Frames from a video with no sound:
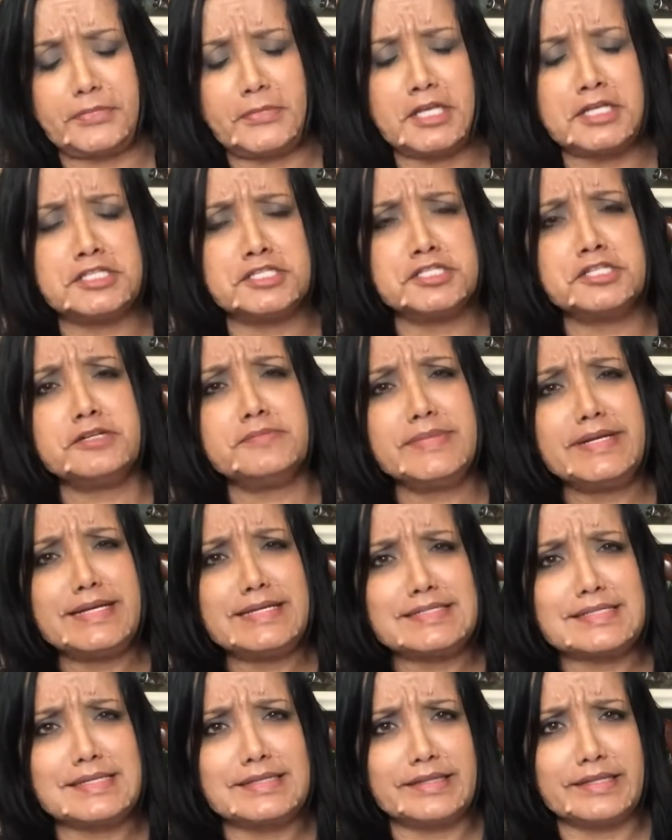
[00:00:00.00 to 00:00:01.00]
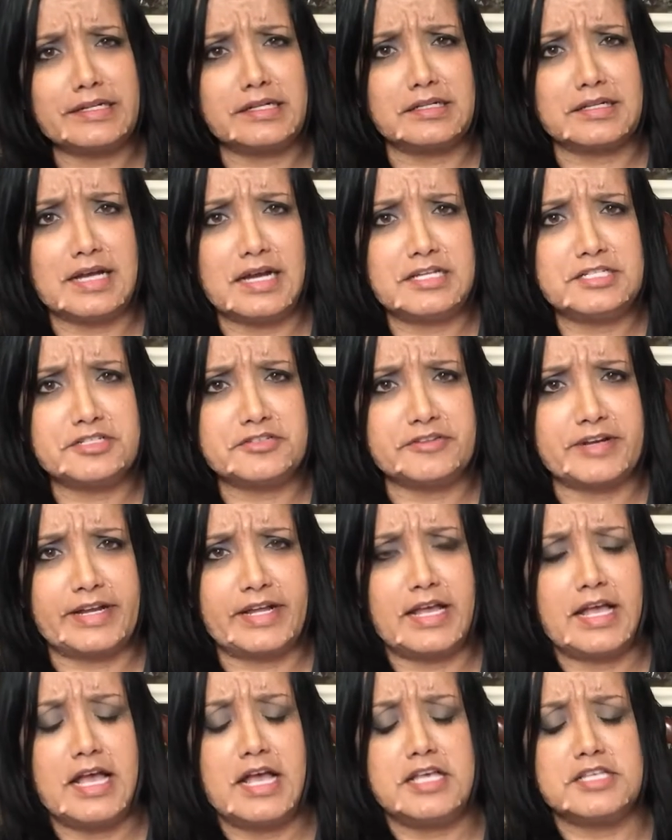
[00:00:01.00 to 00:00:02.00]
Serbia is a little country.
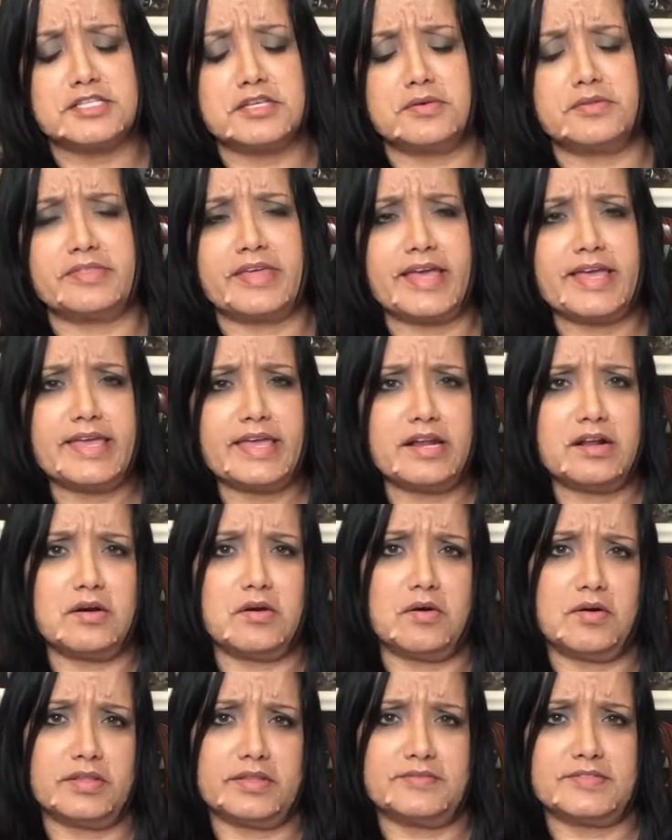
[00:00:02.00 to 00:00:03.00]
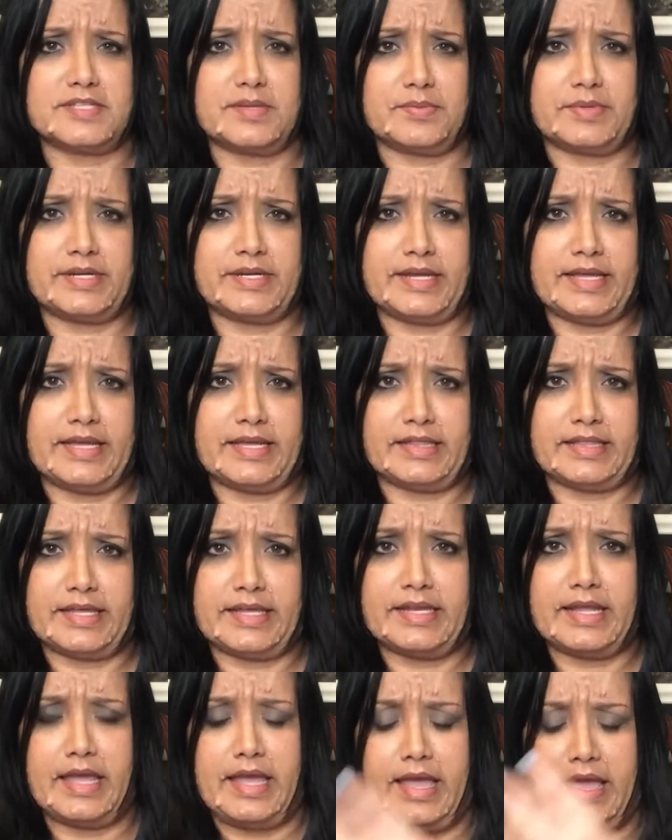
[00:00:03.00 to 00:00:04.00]
So they get a hold of someone in
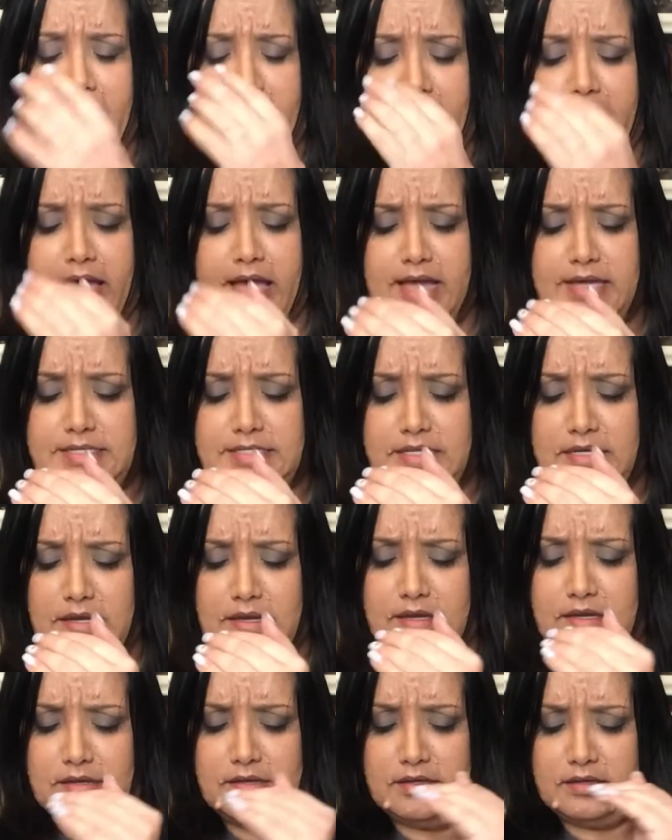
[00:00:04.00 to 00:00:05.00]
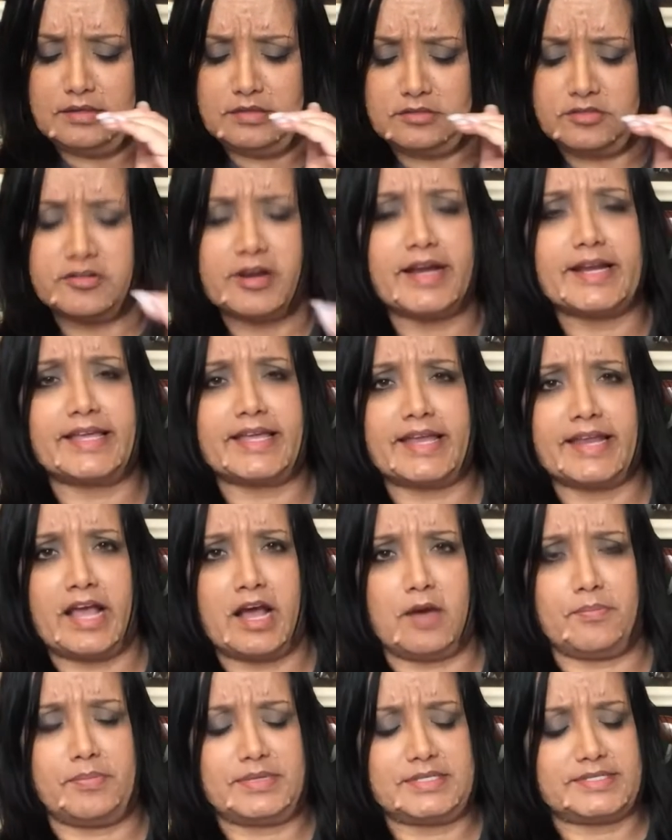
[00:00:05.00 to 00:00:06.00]
England and try to get
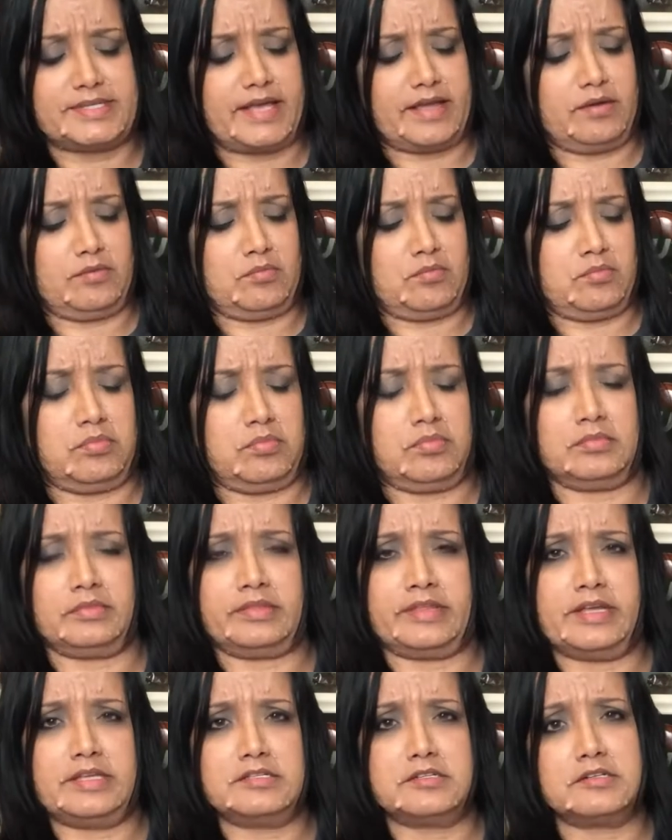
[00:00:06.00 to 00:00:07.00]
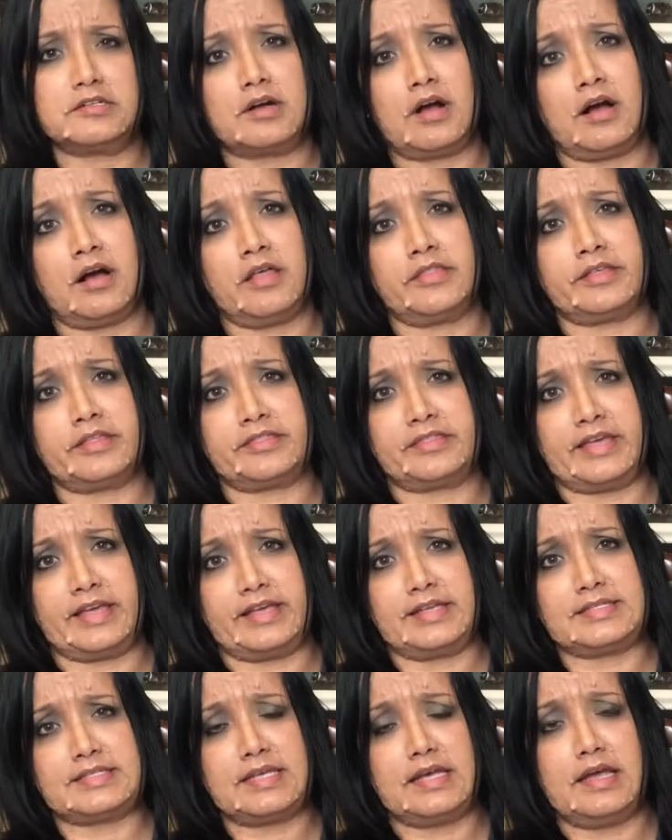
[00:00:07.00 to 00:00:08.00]
help and say, these are all the
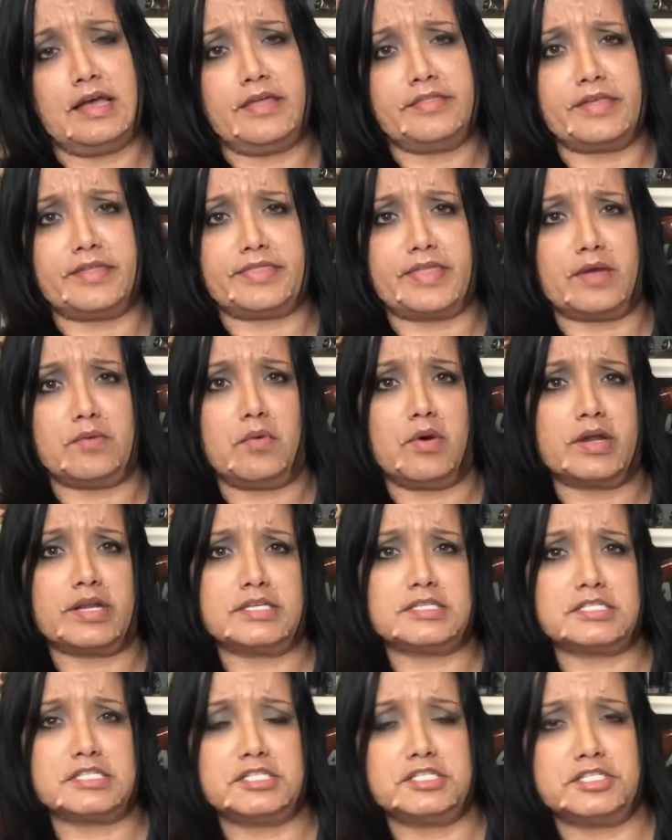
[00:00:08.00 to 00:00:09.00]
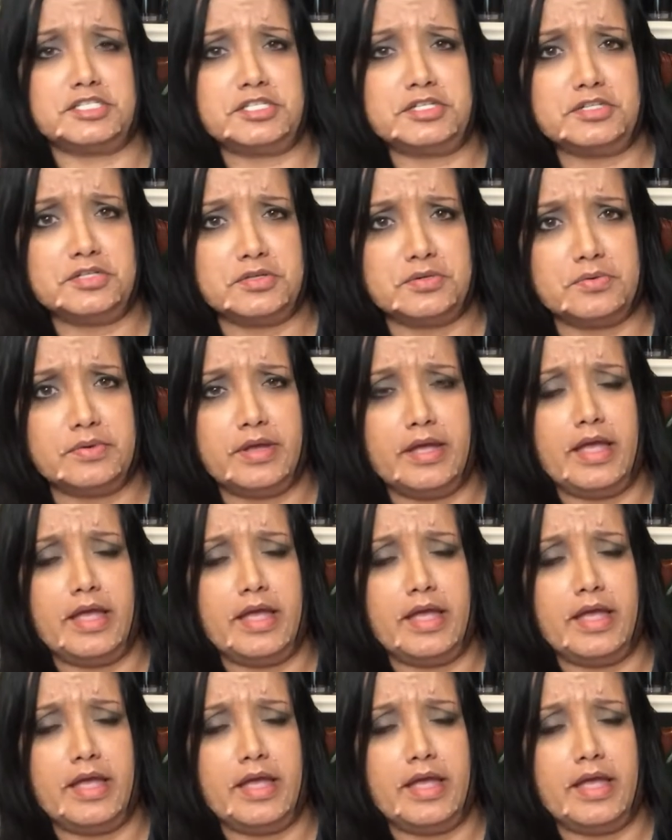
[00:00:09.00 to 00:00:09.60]
things that they want us to do.